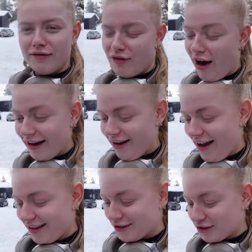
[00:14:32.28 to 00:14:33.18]
Right
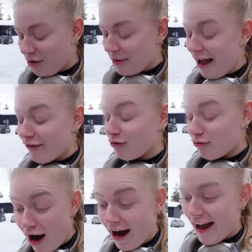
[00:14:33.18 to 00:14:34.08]
guys, so we have
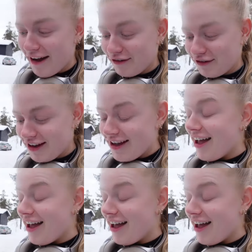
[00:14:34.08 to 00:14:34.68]
arrived.